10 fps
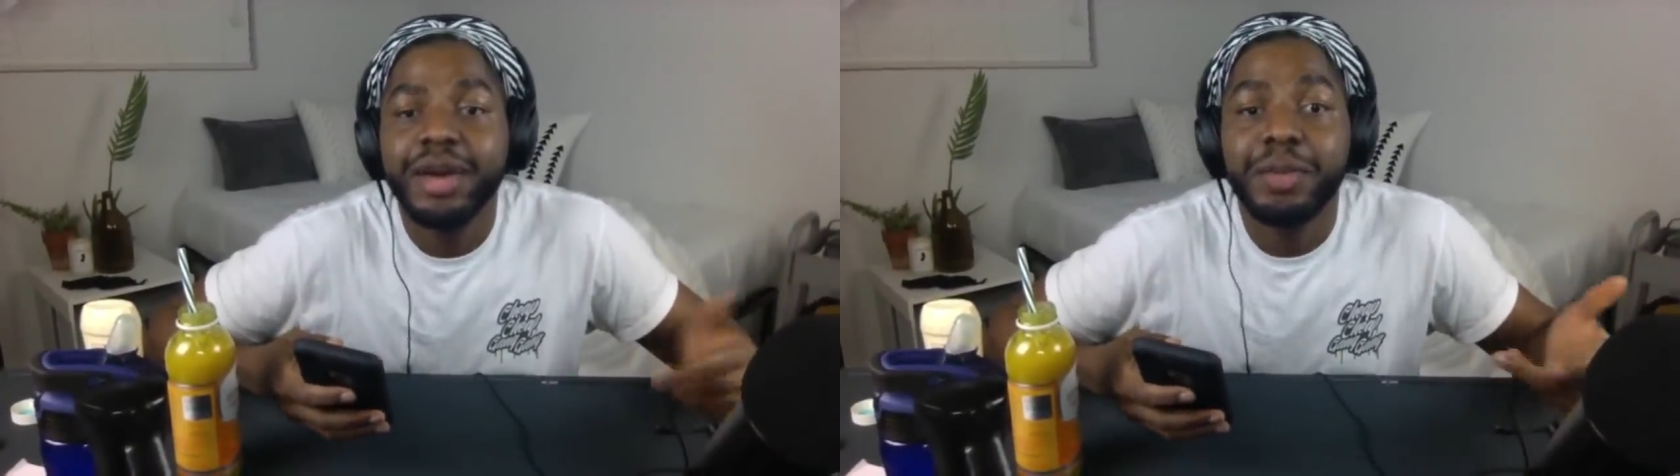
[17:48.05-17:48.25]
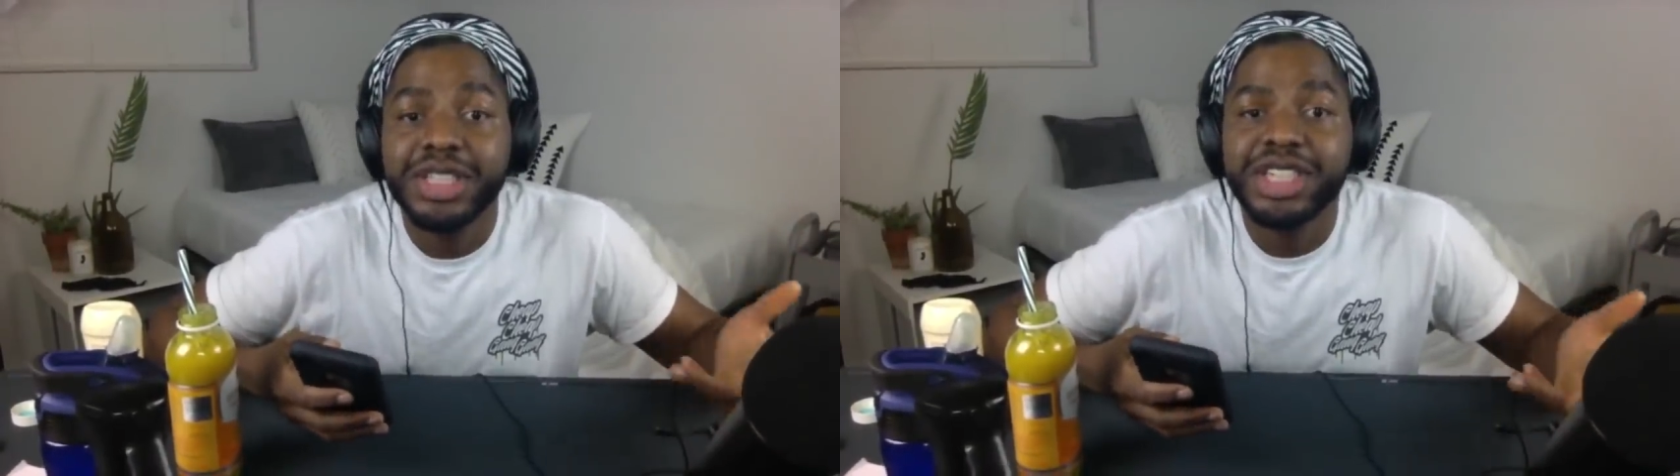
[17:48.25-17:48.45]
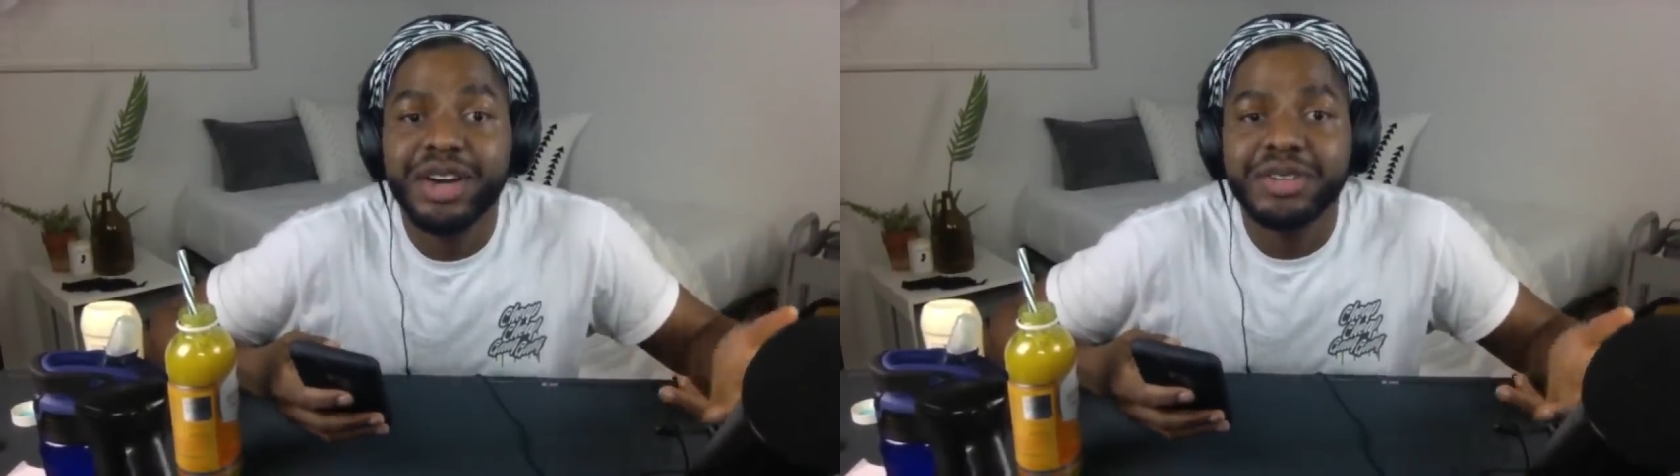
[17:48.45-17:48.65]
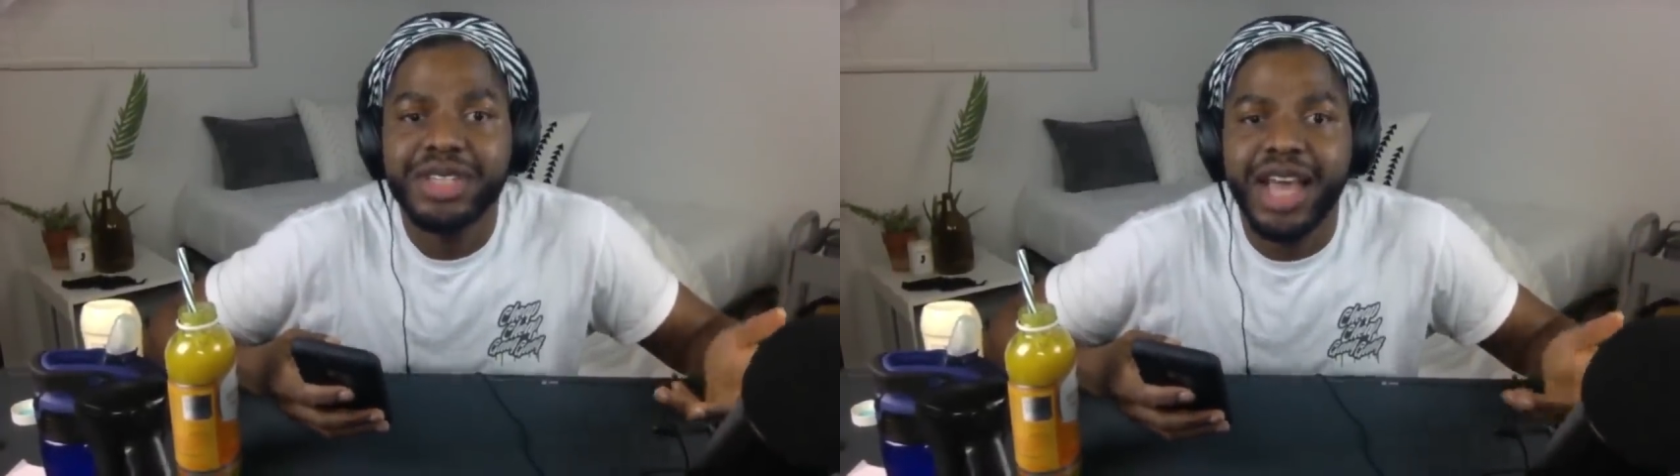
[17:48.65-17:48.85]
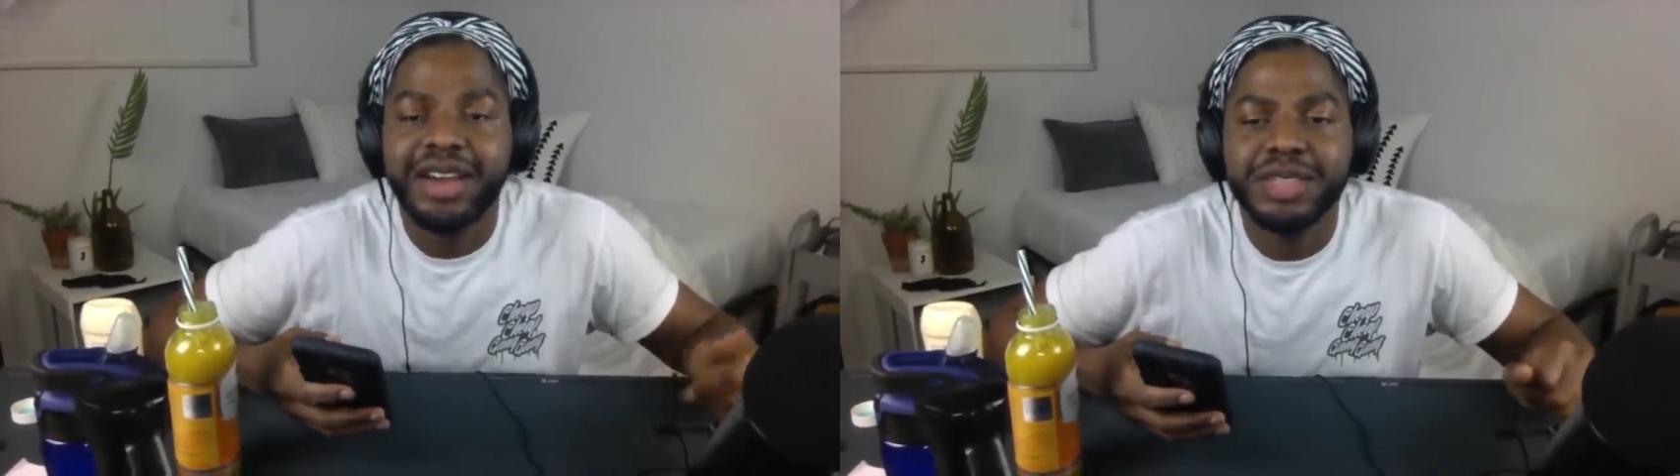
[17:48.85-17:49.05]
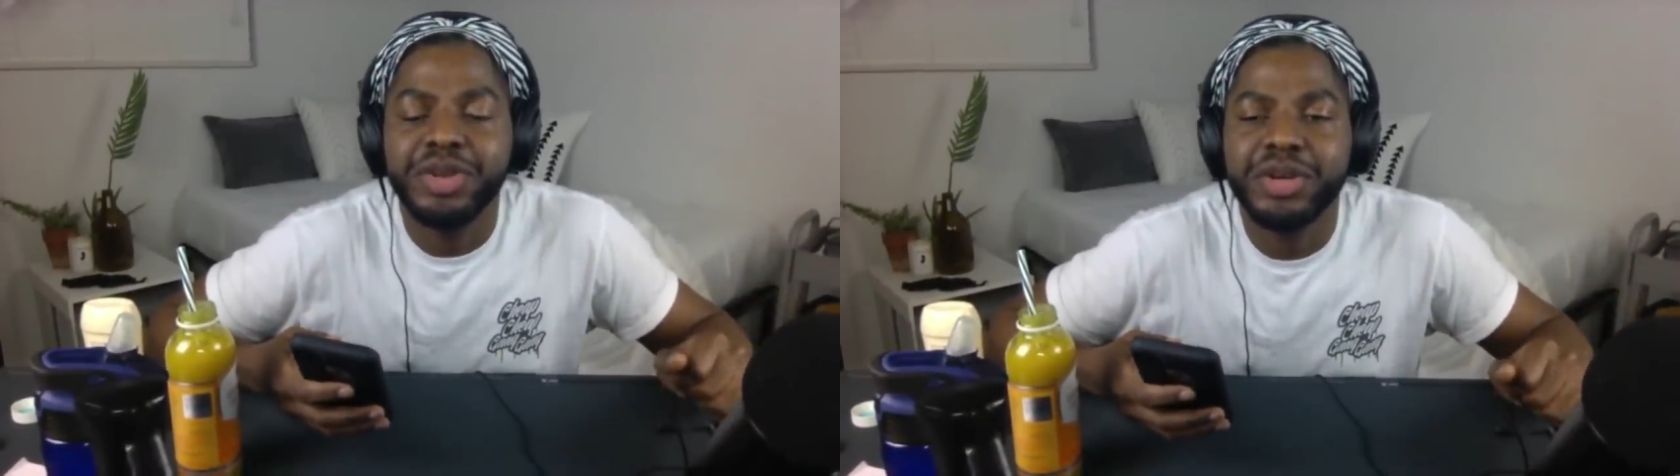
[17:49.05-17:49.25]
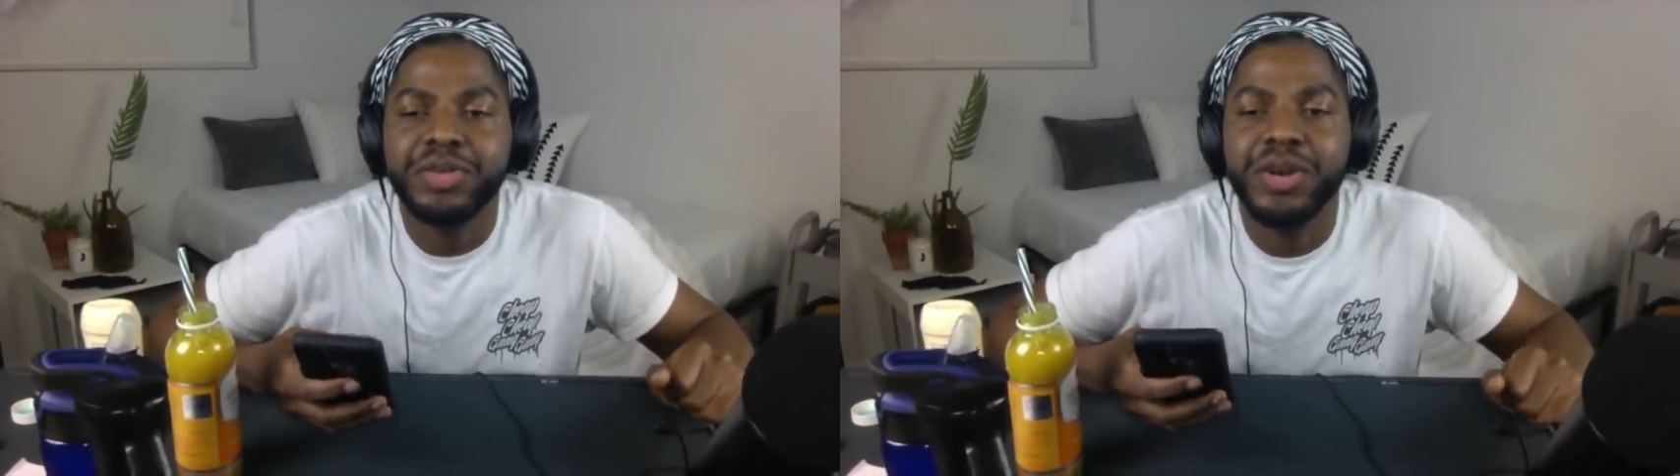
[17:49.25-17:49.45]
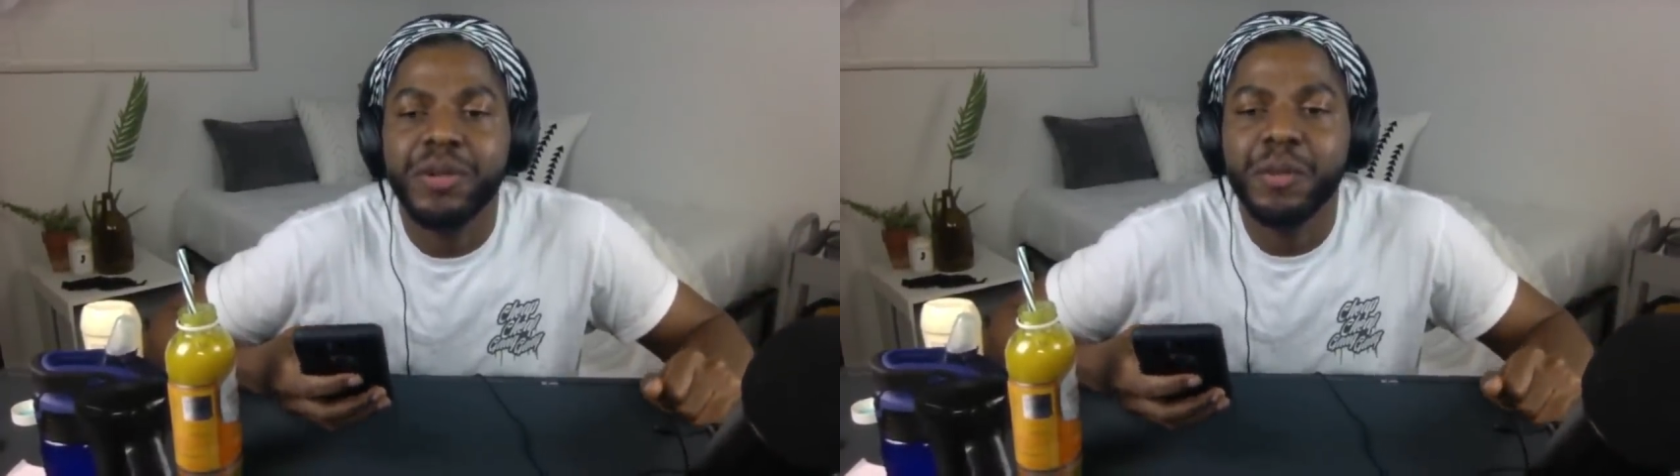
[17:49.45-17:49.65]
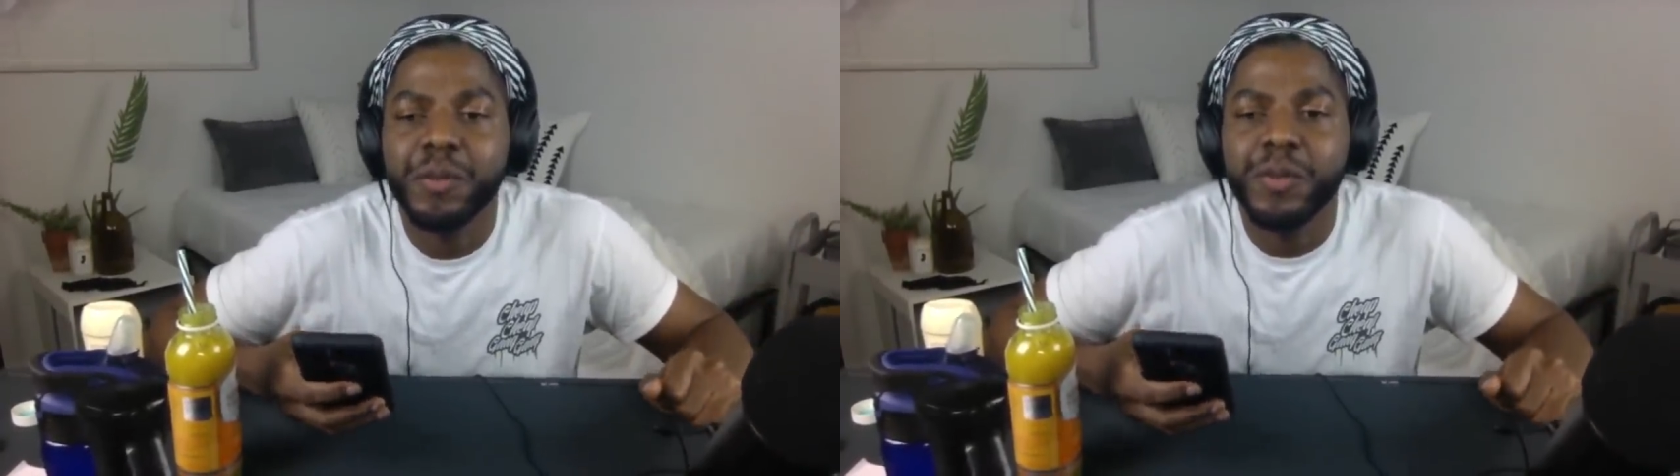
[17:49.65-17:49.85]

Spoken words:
But Gio's hair is beautiful.